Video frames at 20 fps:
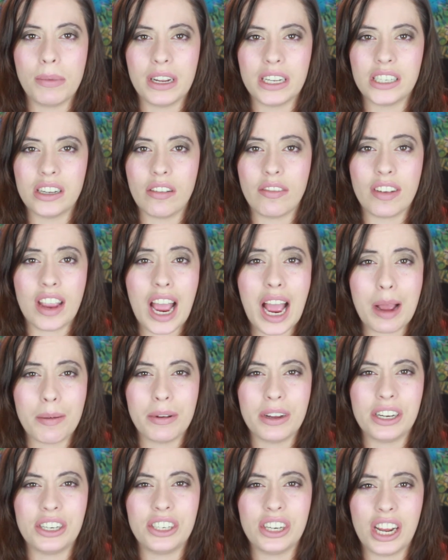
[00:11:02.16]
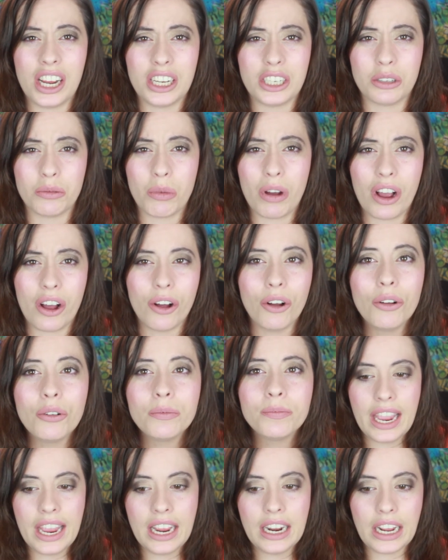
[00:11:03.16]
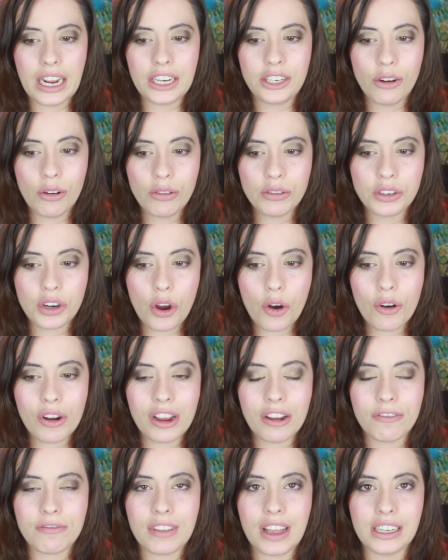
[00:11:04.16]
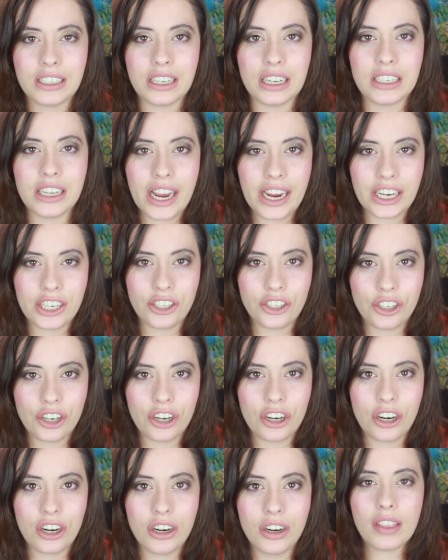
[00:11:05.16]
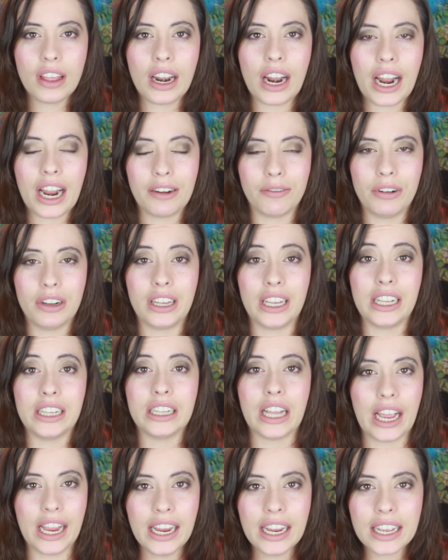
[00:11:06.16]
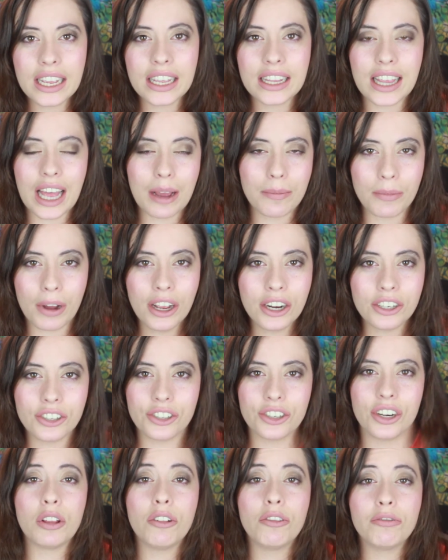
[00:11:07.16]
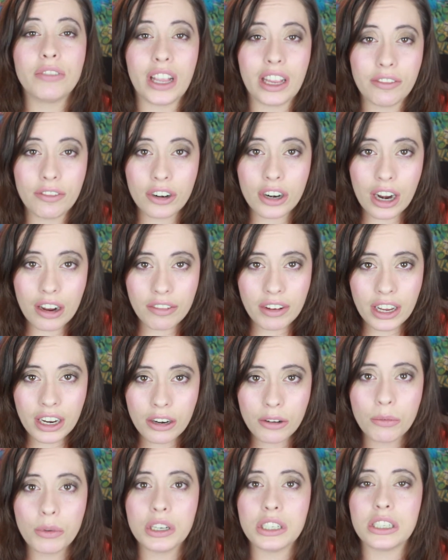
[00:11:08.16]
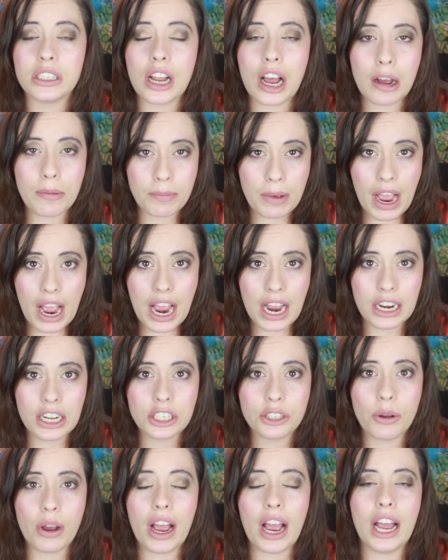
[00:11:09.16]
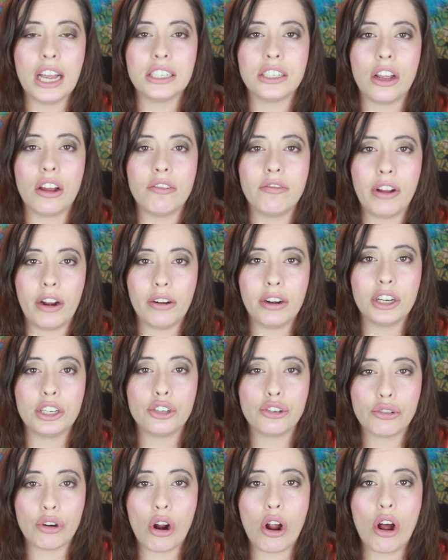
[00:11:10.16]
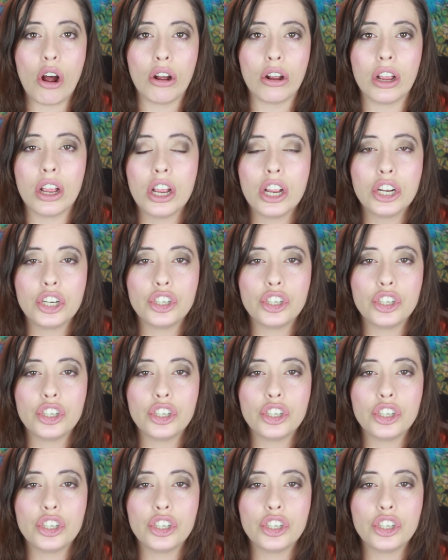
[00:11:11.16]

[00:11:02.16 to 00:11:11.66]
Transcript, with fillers: bits of cabbage as well. And I don't know if that's a texture that I really like that much. The flavor of it was not bad, so it has a very strong